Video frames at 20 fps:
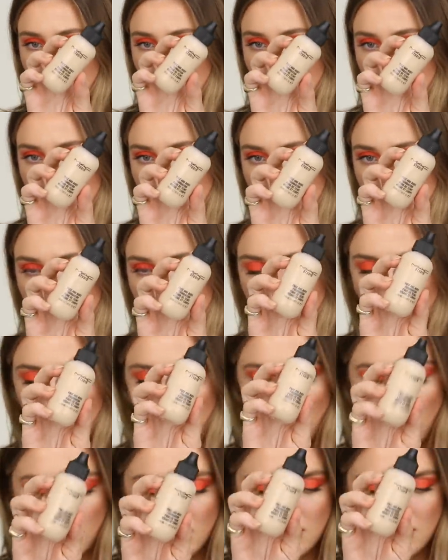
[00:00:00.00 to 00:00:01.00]
This has been a
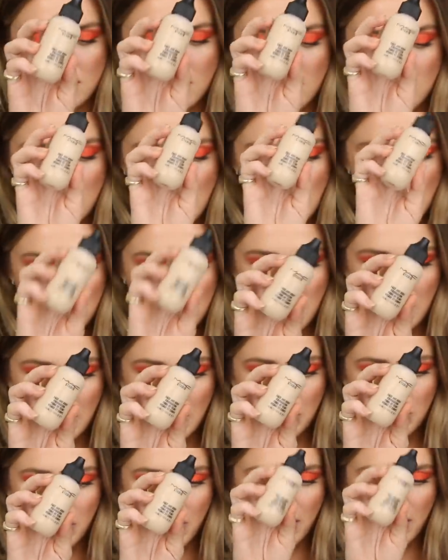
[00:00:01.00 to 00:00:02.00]
constant
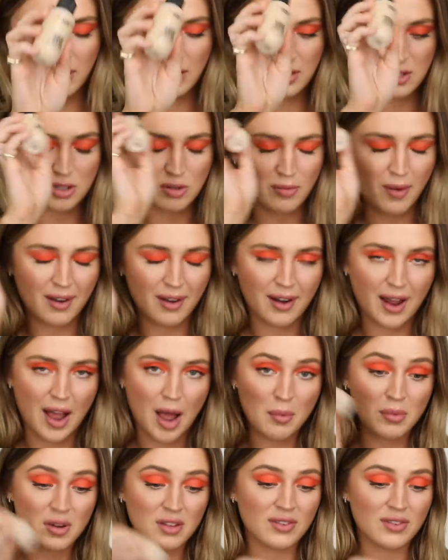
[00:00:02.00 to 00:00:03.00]
makeup product no matter
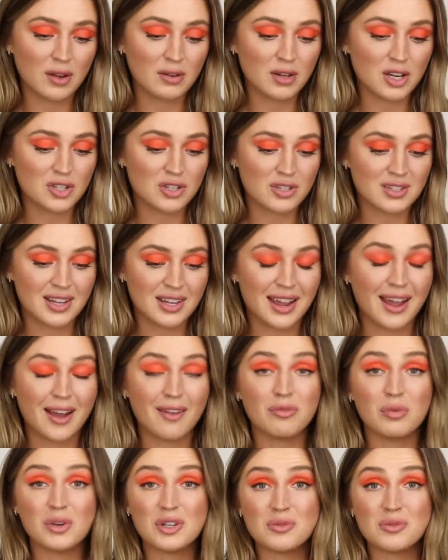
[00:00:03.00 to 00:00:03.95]
how many foundations I have,